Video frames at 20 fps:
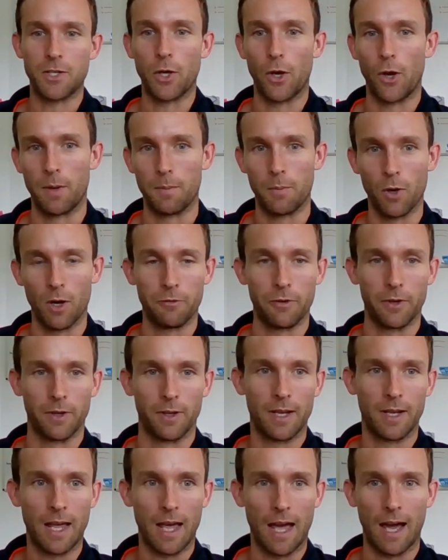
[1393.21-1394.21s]
turn a
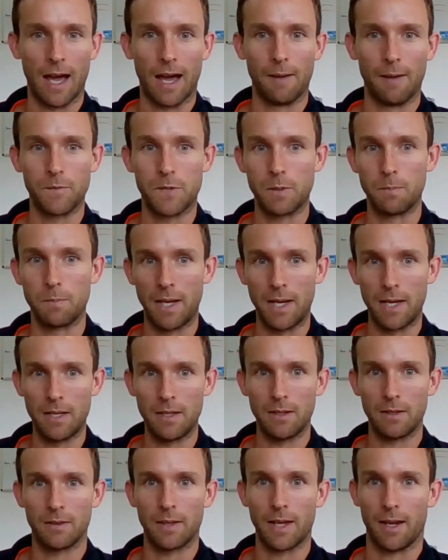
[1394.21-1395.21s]
profit. To
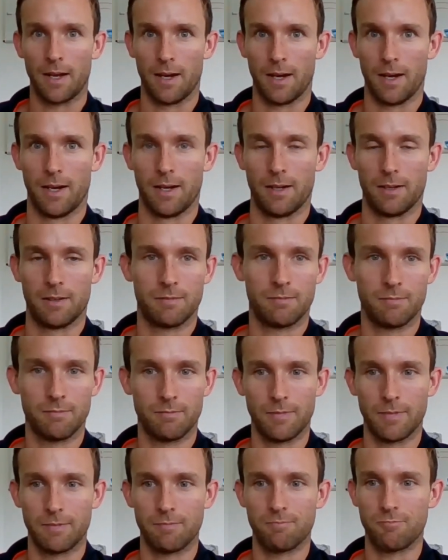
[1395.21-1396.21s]
me, they are
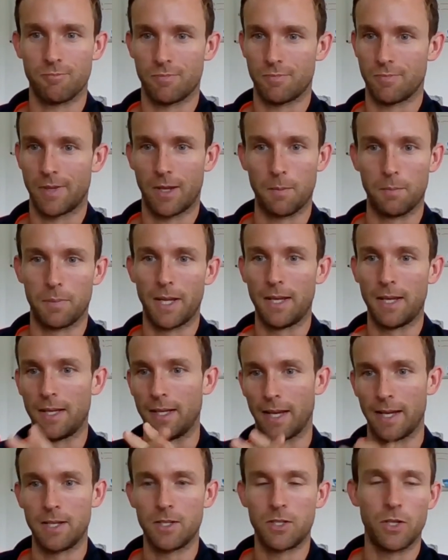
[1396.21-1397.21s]

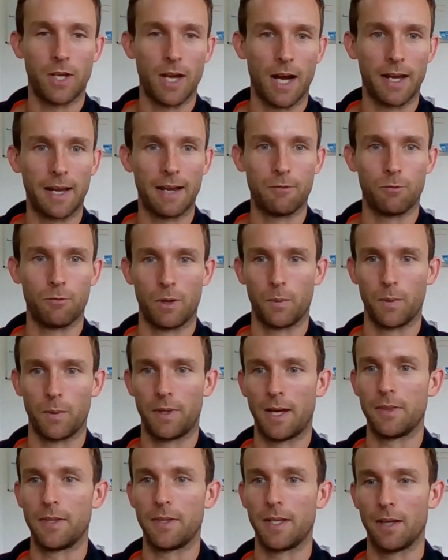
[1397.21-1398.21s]
completely linked. You can't have one
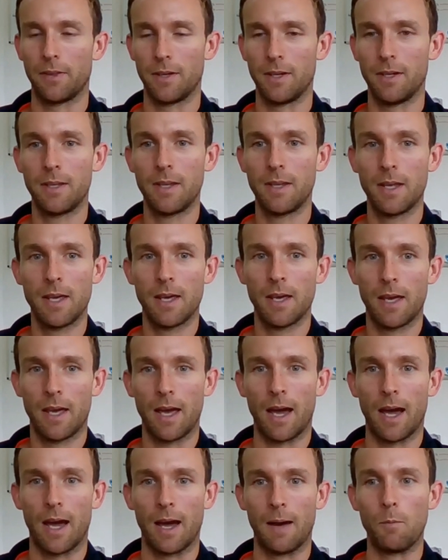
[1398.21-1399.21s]
without the other.
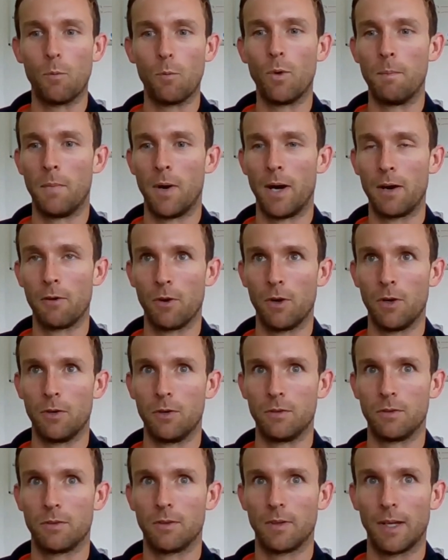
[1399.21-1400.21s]
What my
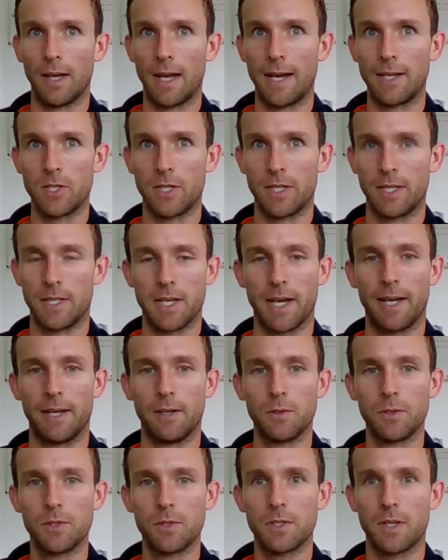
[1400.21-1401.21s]
role largely
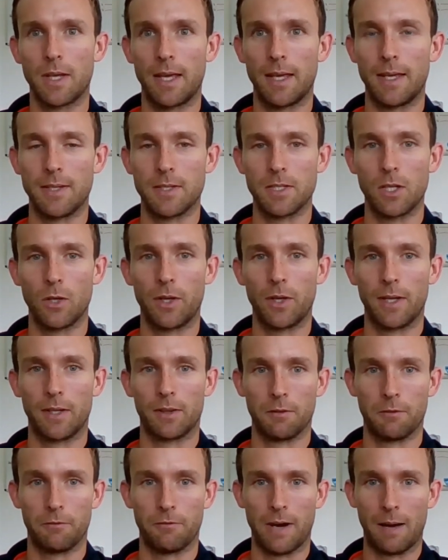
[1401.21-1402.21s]
entails is looking
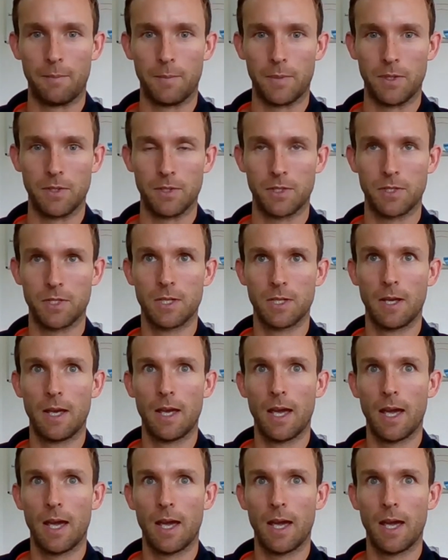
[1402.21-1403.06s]
at the farmers'